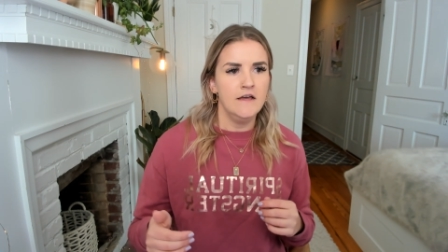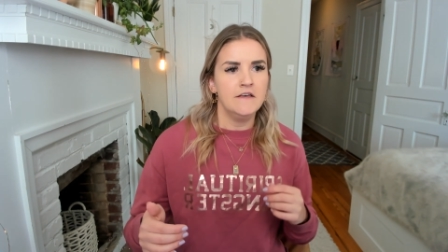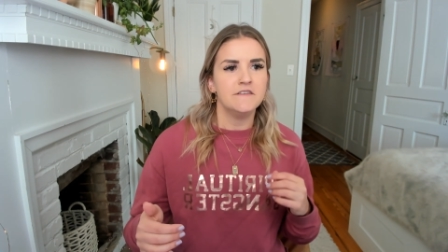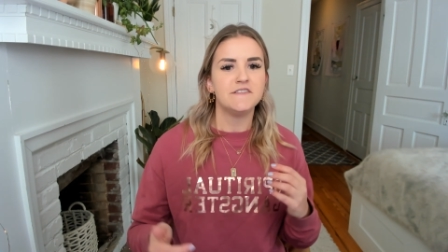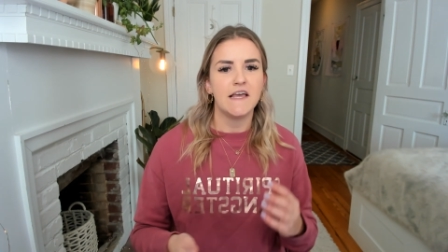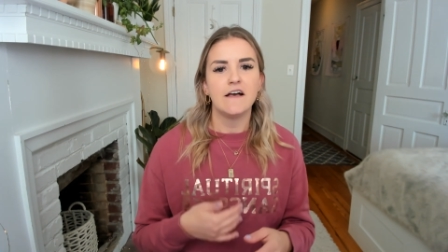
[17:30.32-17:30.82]

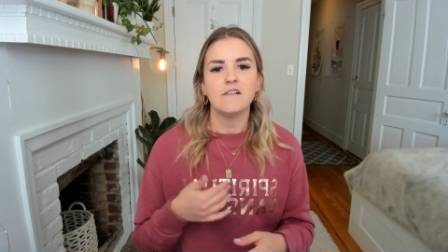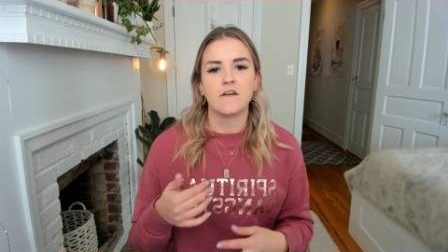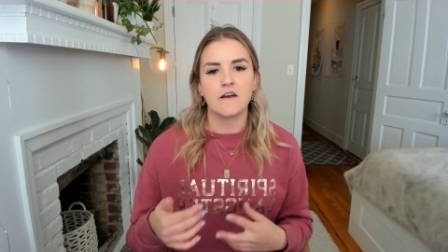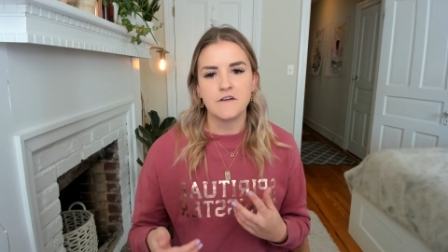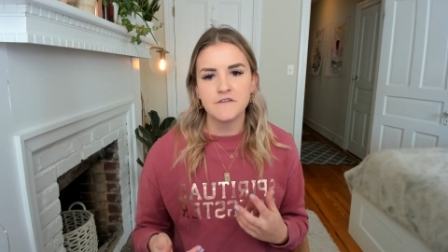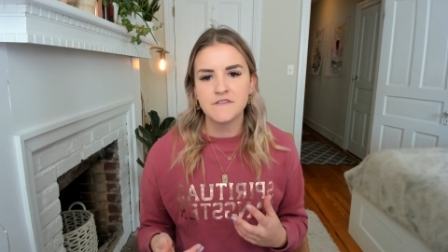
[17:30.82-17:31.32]

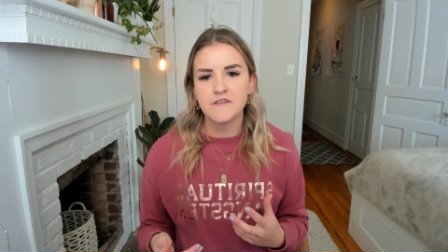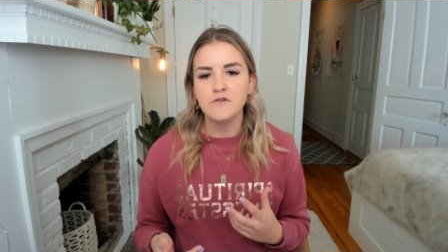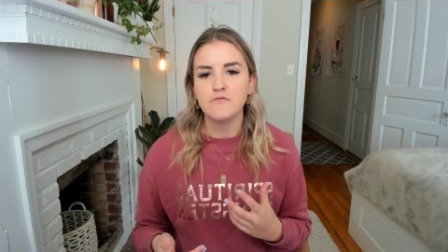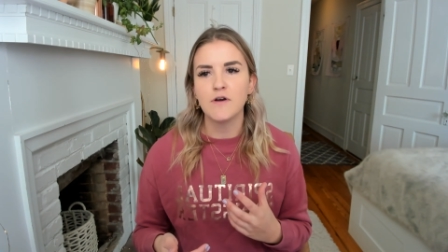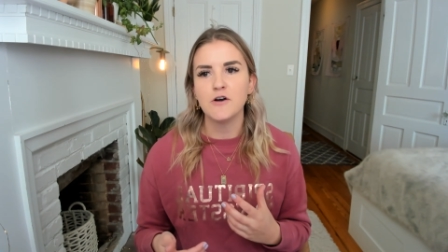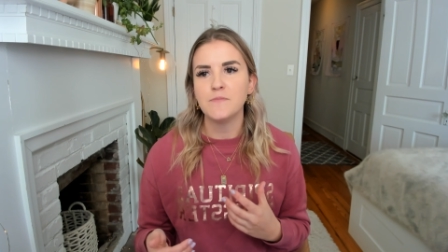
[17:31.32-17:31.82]
sailors
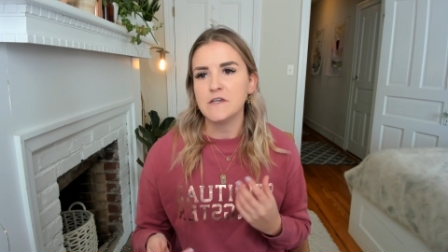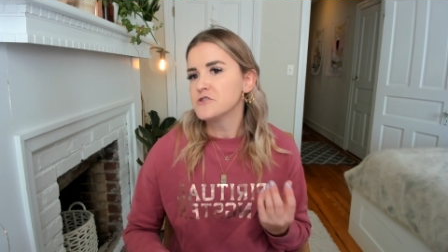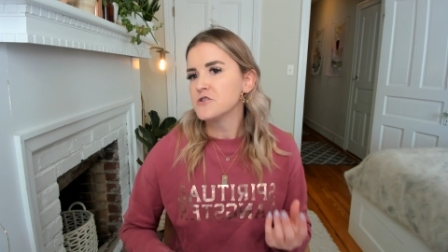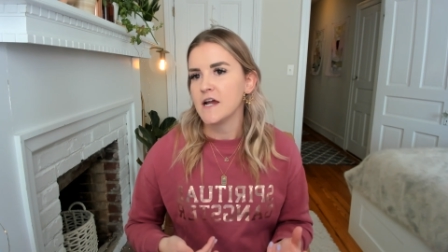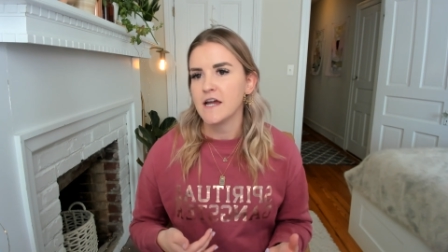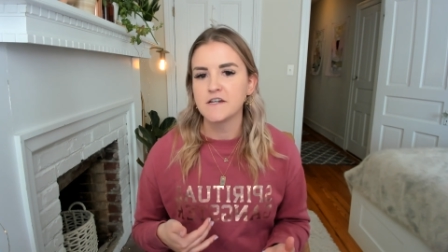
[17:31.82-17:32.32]
will be
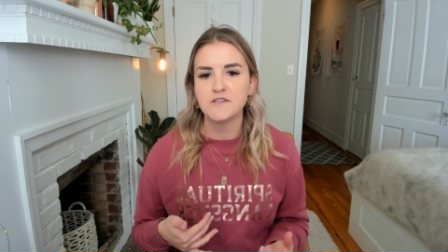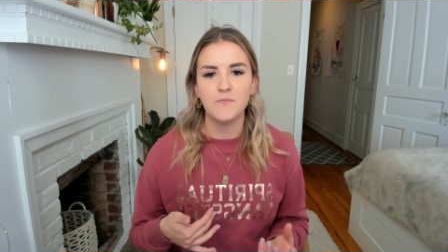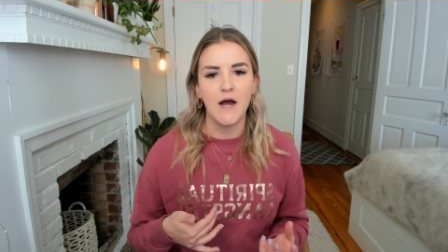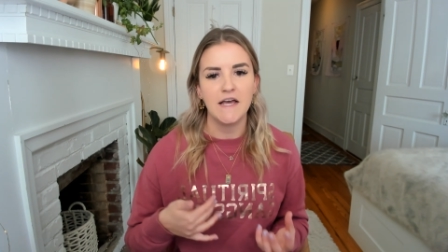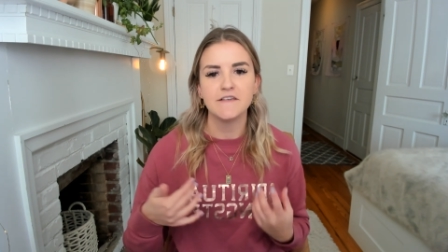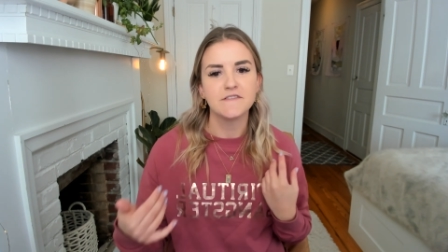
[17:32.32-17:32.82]
tricked
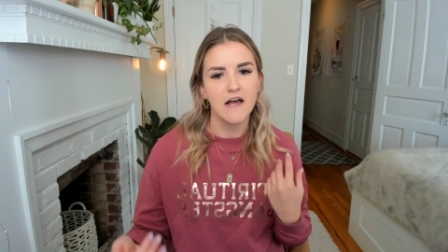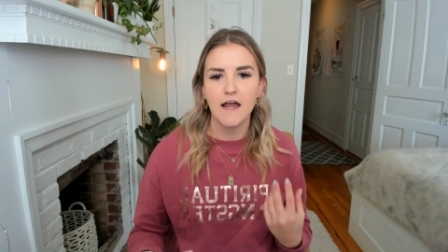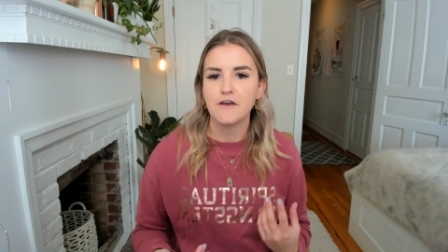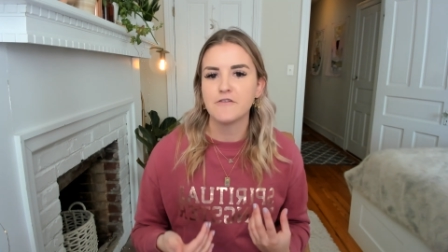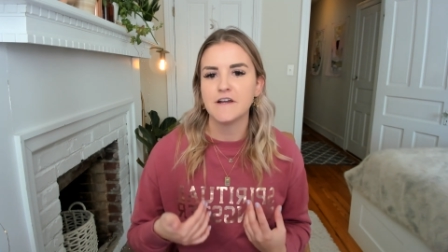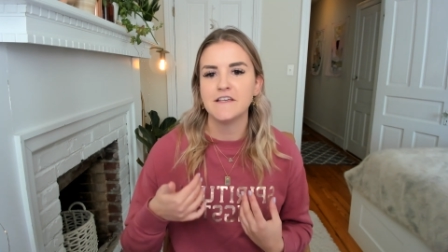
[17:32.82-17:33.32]
by
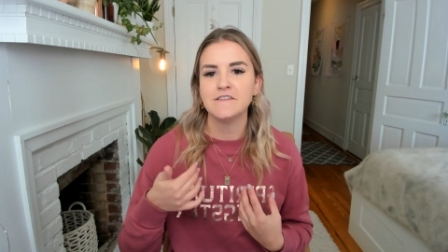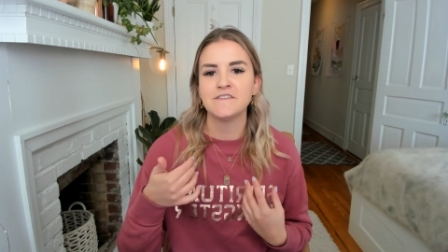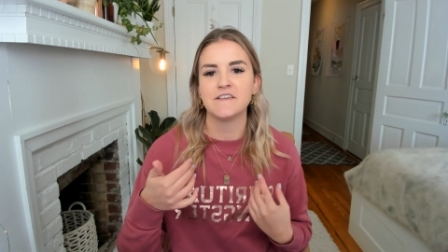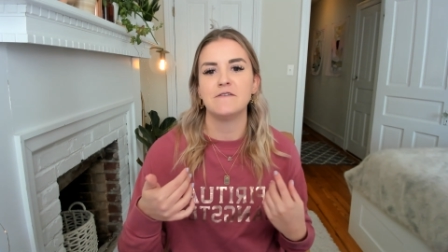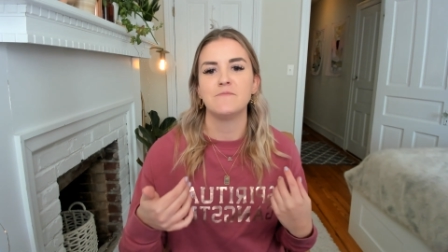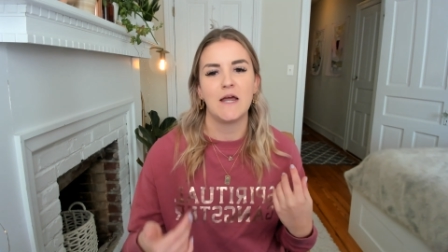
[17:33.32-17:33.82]
sirens
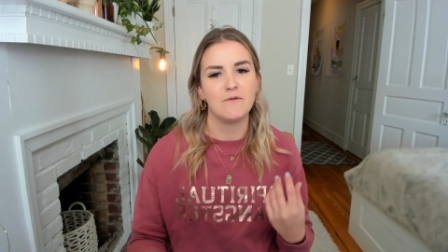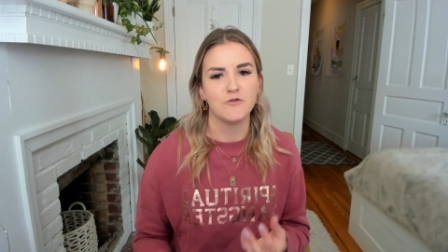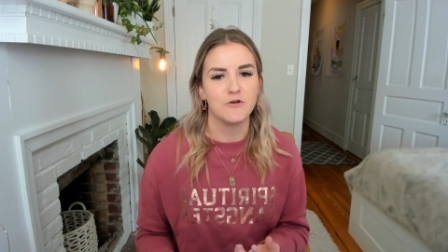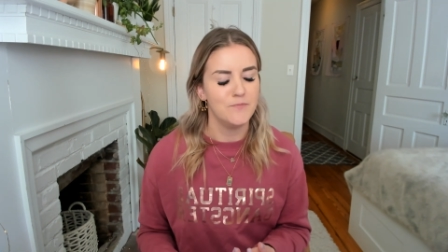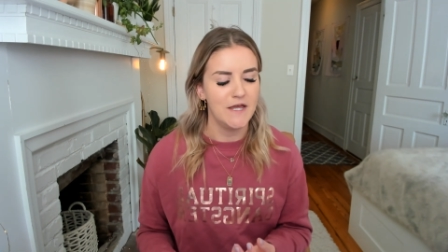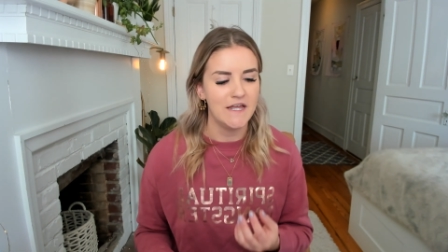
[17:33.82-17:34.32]
and by
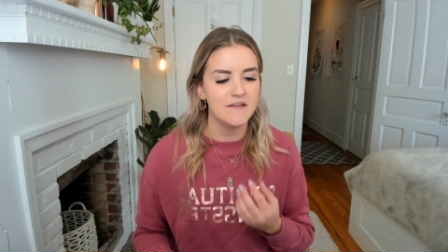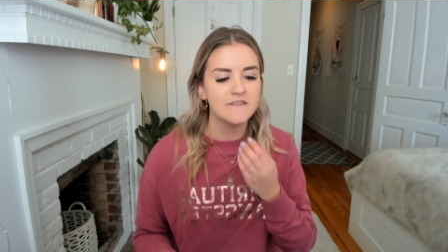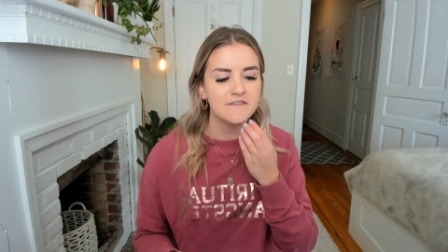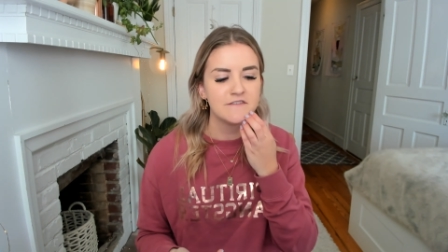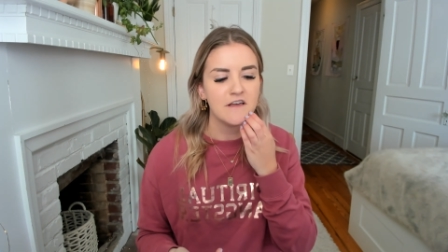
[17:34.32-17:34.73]
mermaids.